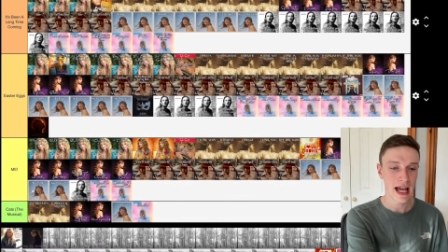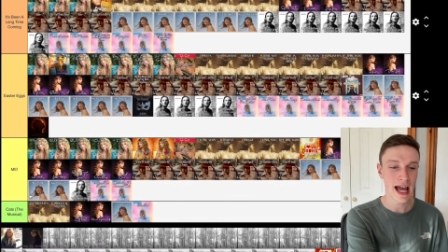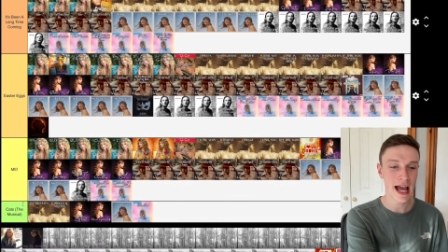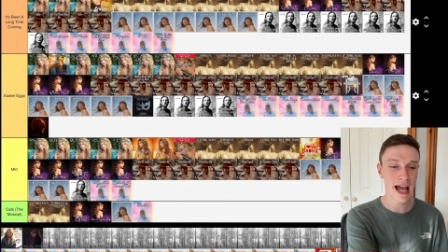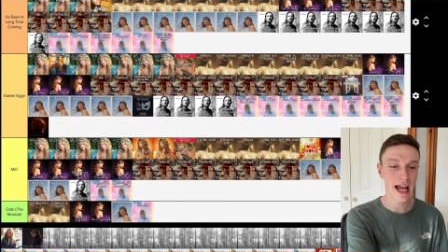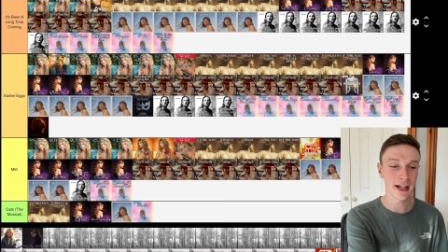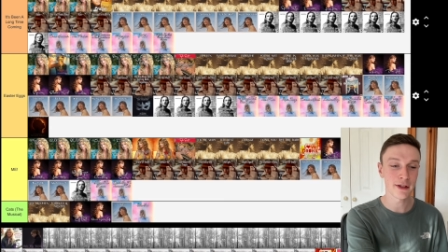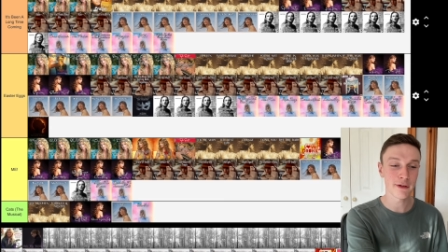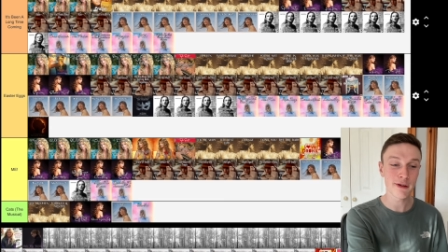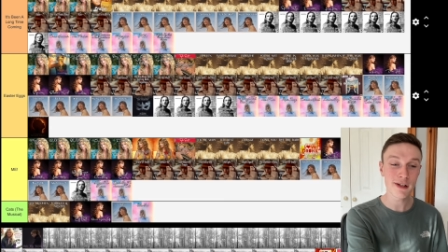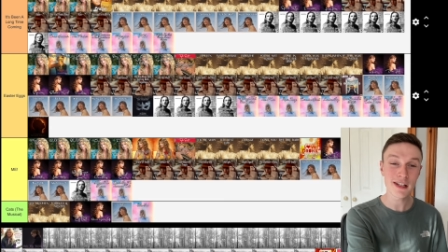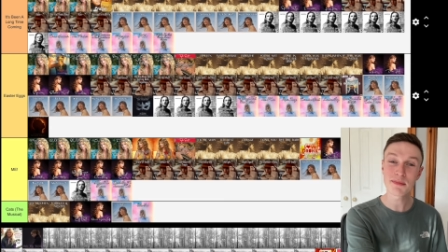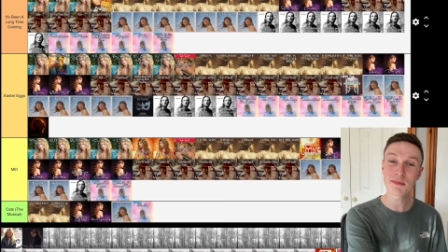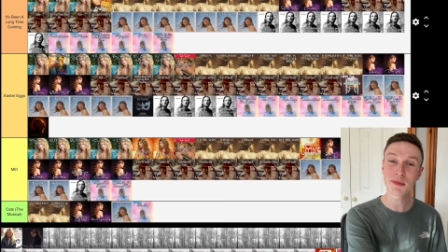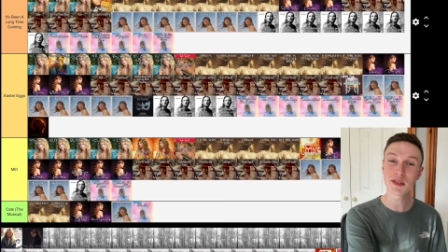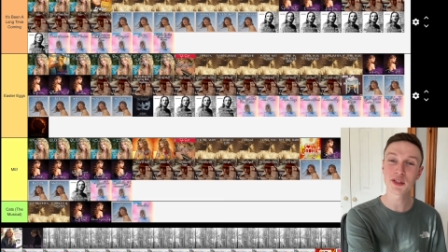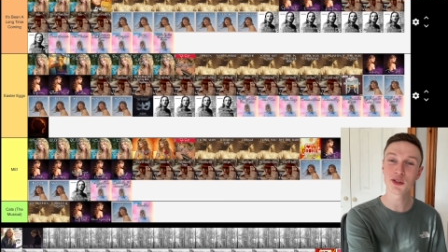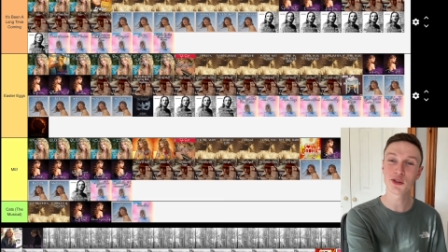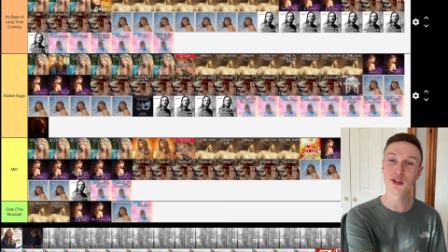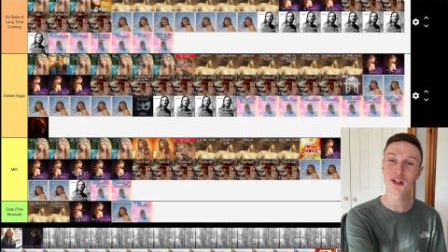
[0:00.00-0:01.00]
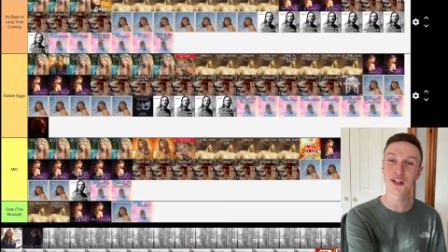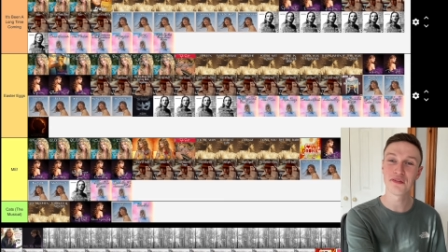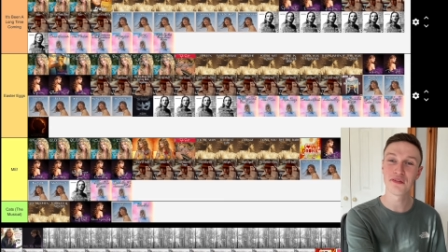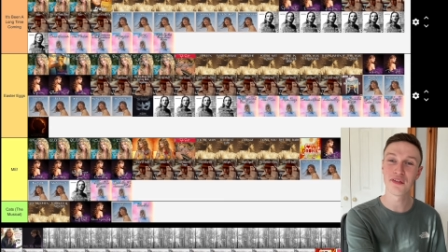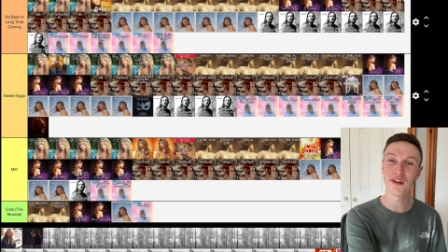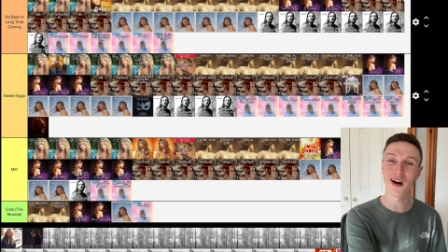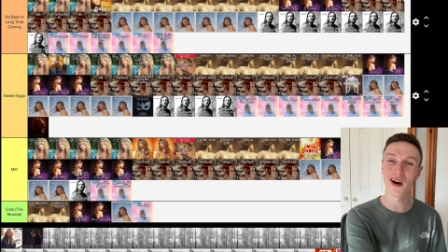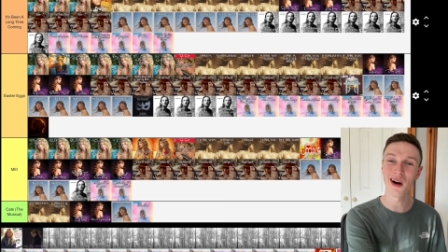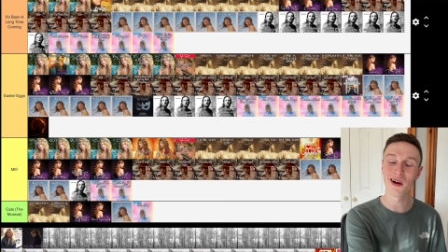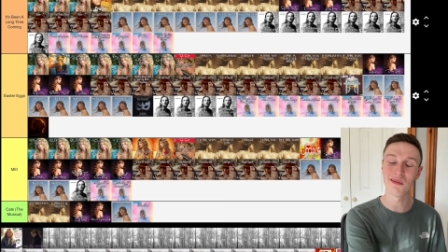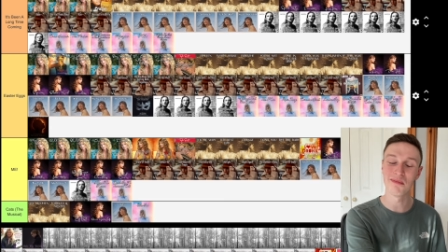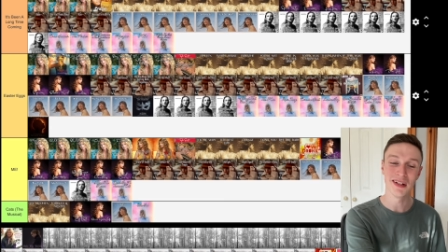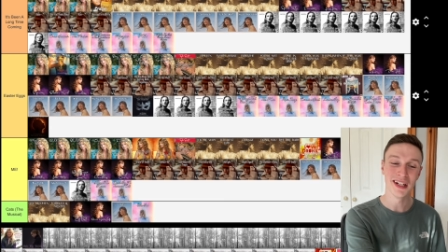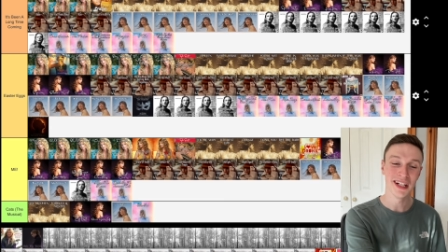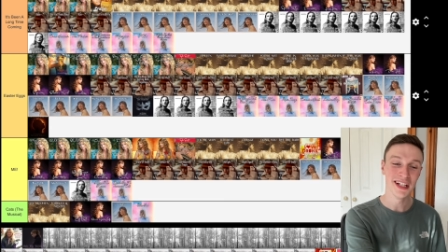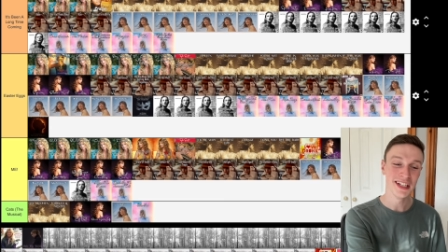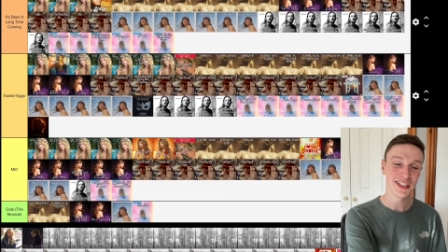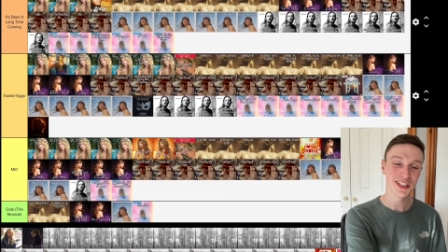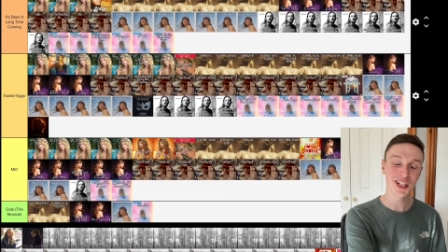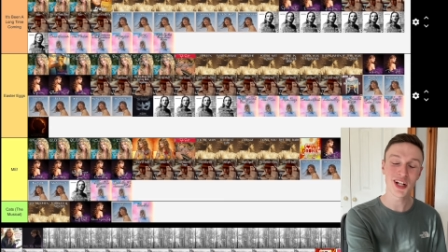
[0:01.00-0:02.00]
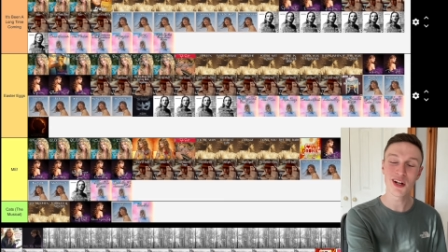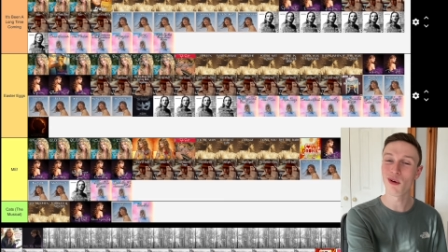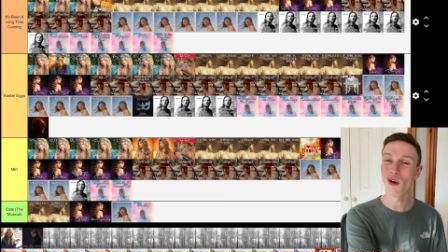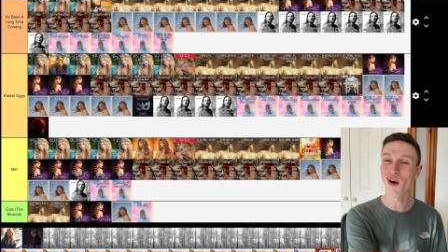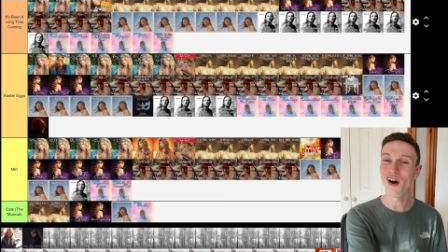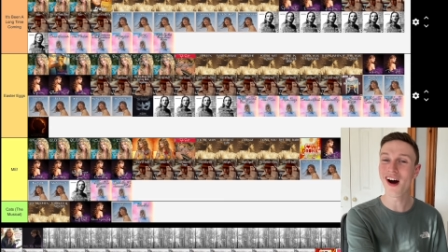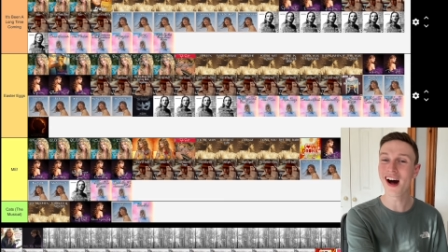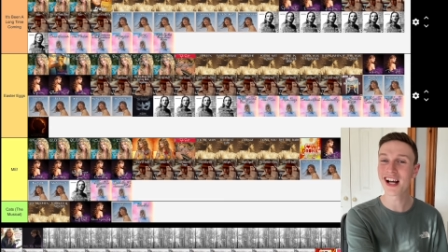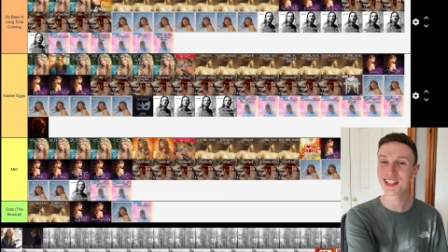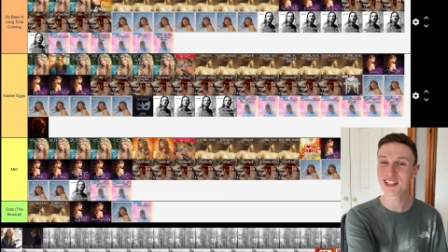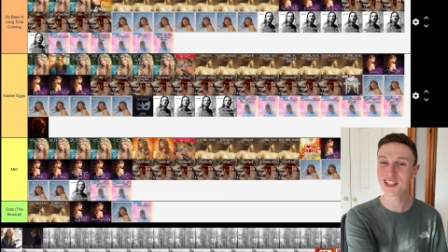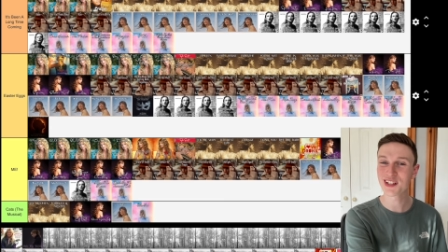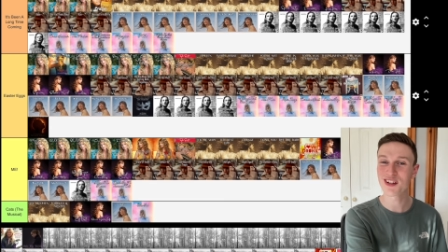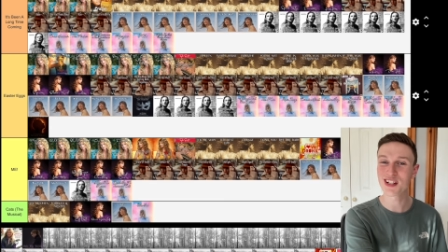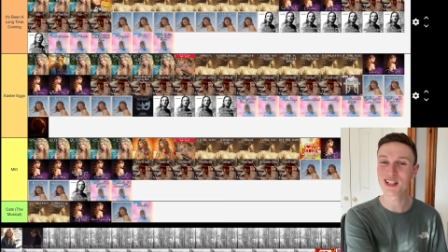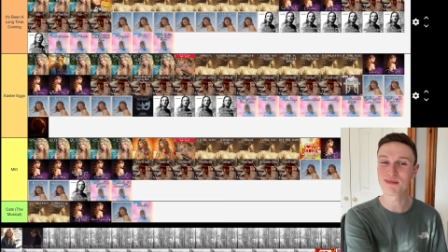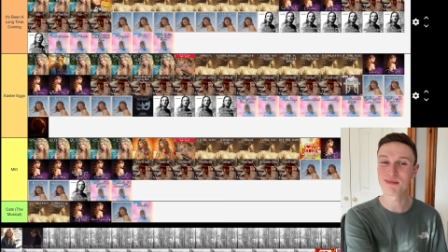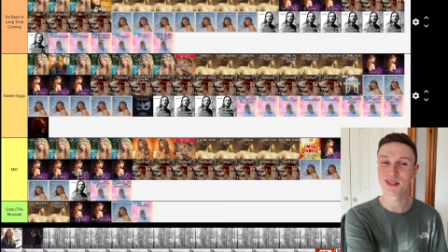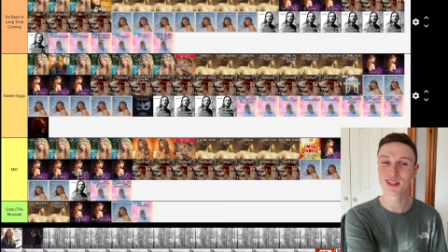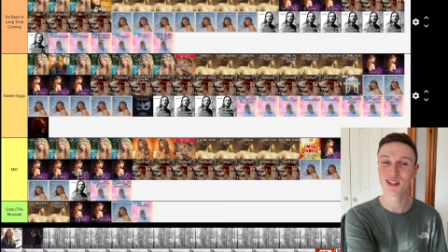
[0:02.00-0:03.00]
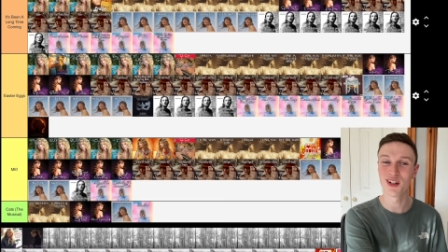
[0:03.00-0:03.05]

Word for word: Uh, Christmas Tree Farm. Do you know what? As a Christmas